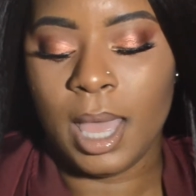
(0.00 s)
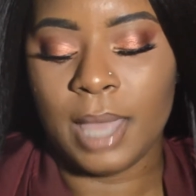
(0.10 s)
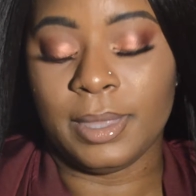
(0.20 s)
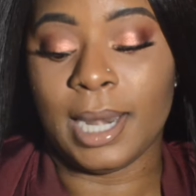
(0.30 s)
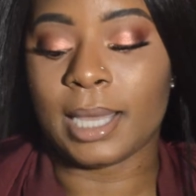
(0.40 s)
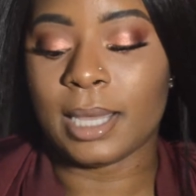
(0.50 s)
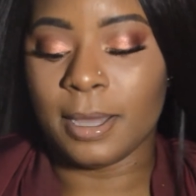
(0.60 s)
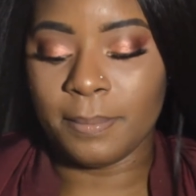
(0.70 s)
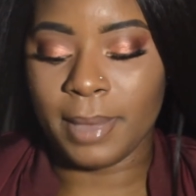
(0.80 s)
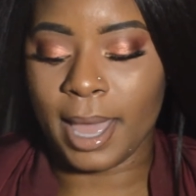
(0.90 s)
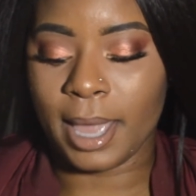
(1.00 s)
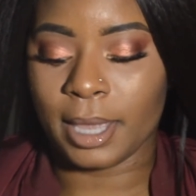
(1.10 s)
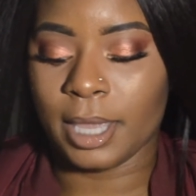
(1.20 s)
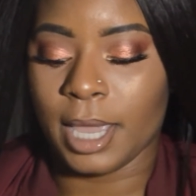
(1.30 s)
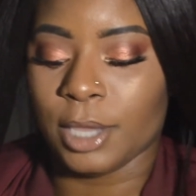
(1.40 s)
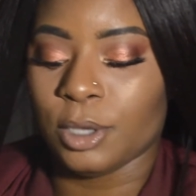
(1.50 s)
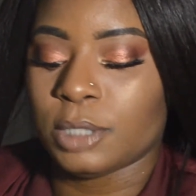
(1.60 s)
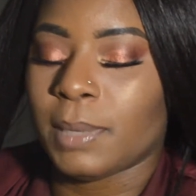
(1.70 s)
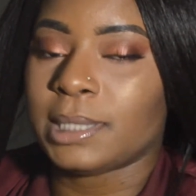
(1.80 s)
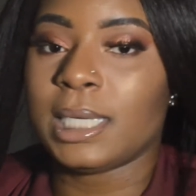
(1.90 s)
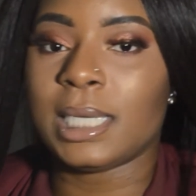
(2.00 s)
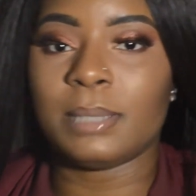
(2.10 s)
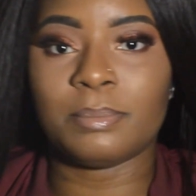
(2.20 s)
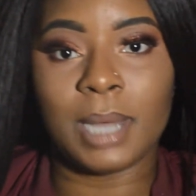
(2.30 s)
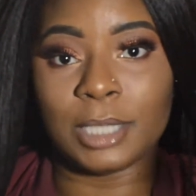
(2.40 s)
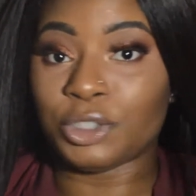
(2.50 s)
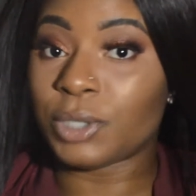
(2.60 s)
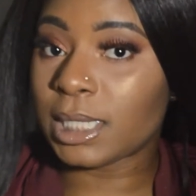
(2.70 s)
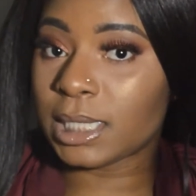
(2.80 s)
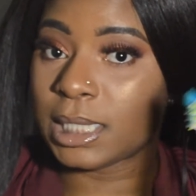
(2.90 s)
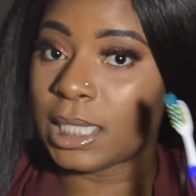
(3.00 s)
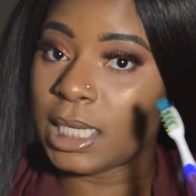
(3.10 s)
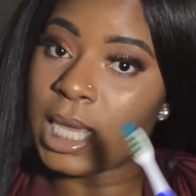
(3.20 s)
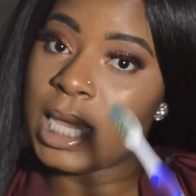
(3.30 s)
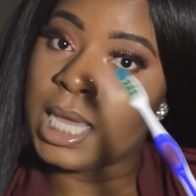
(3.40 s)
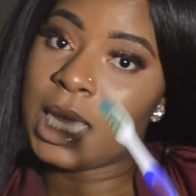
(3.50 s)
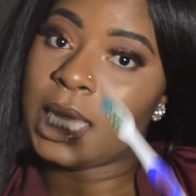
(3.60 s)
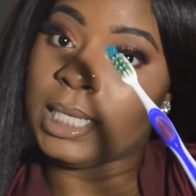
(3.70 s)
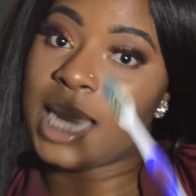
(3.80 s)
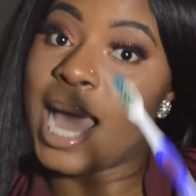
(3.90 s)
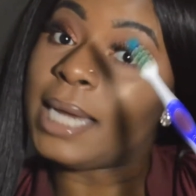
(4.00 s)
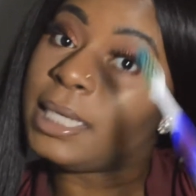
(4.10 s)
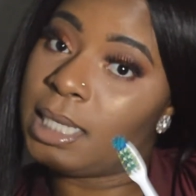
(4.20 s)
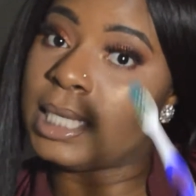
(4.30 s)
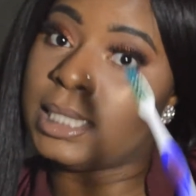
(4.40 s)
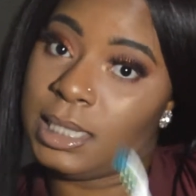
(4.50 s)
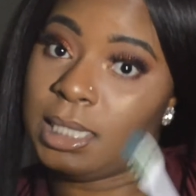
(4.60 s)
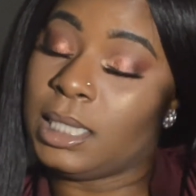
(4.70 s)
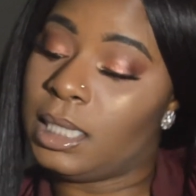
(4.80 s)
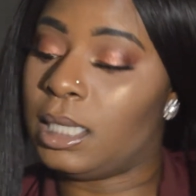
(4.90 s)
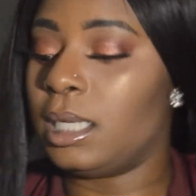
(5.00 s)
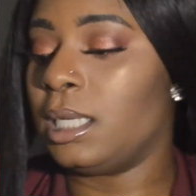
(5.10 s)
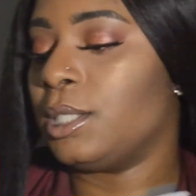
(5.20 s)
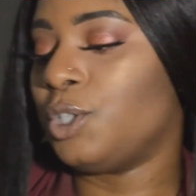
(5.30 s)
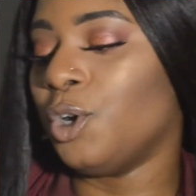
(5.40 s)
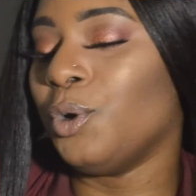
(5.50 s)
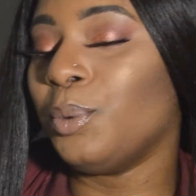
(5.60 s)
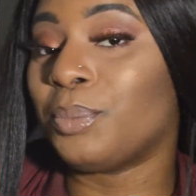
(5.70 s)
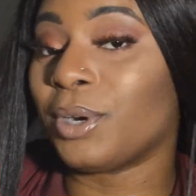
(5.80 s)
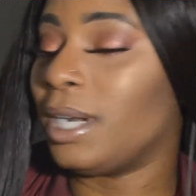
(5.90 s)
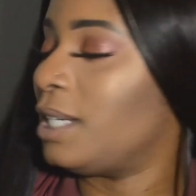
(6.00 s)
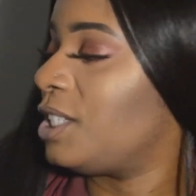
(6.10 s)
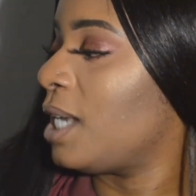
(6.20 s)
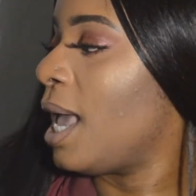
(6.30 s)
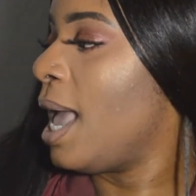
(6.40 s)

And then I come back and use my trusty, not dusty, toothbrush.